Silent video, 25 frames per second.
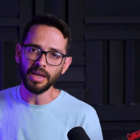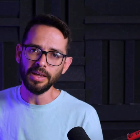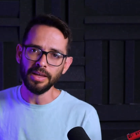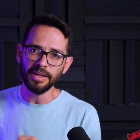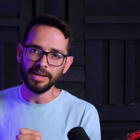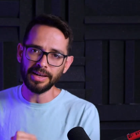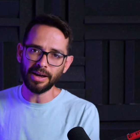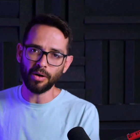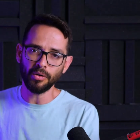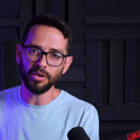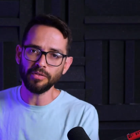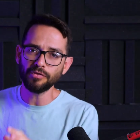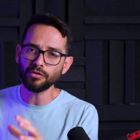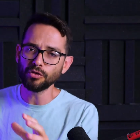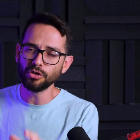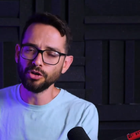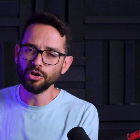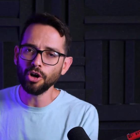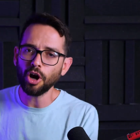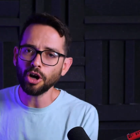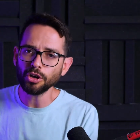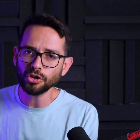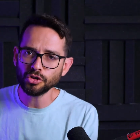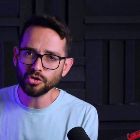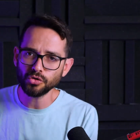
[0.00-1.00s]
Now, if you're
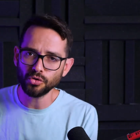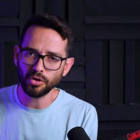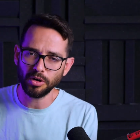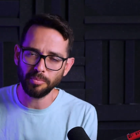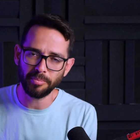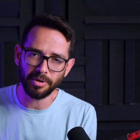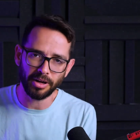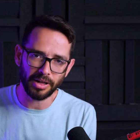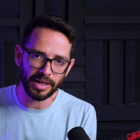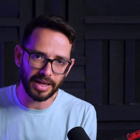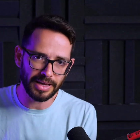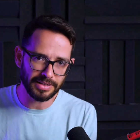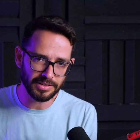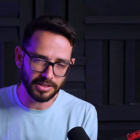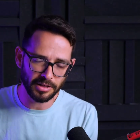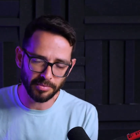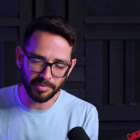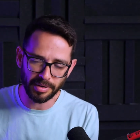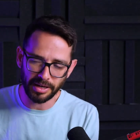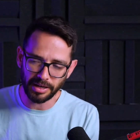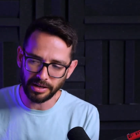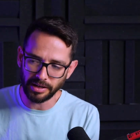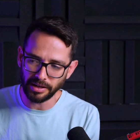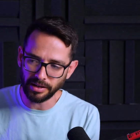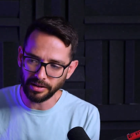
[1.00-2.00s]
not sure about
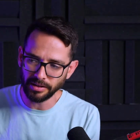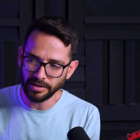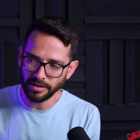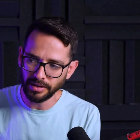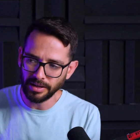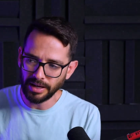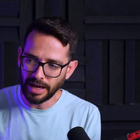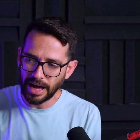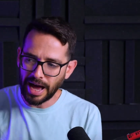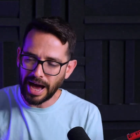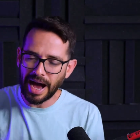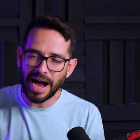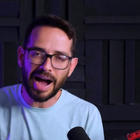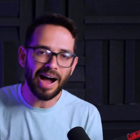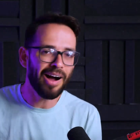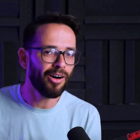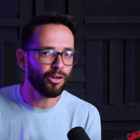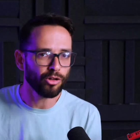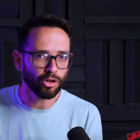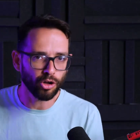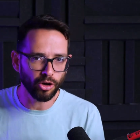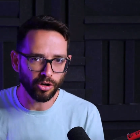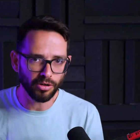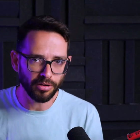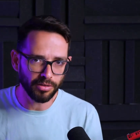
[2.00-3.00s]
estimating how
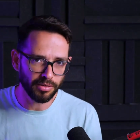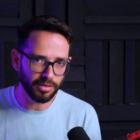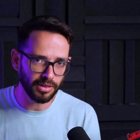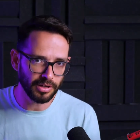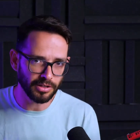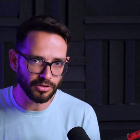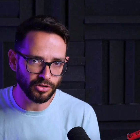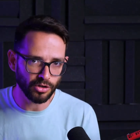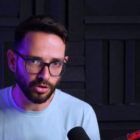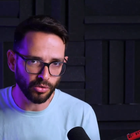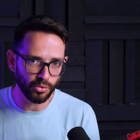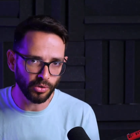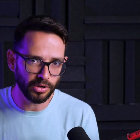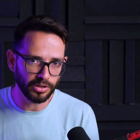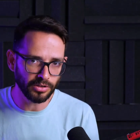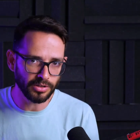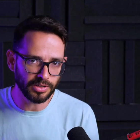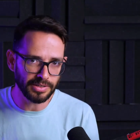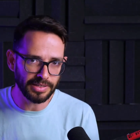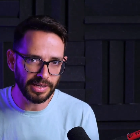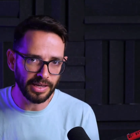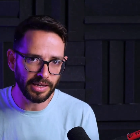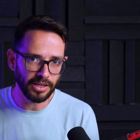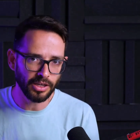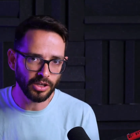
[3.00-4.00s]
long things are going to
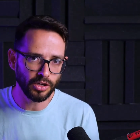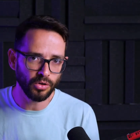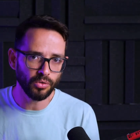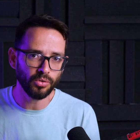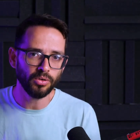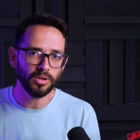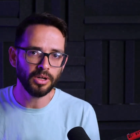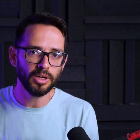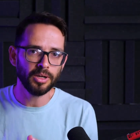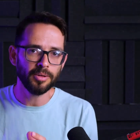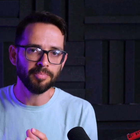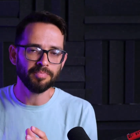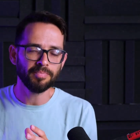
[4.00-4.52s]
take you,